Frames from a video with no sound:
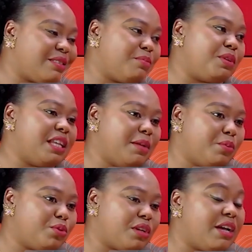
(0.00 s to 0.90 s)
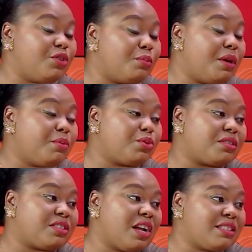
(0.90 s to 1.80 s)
you'll be able to start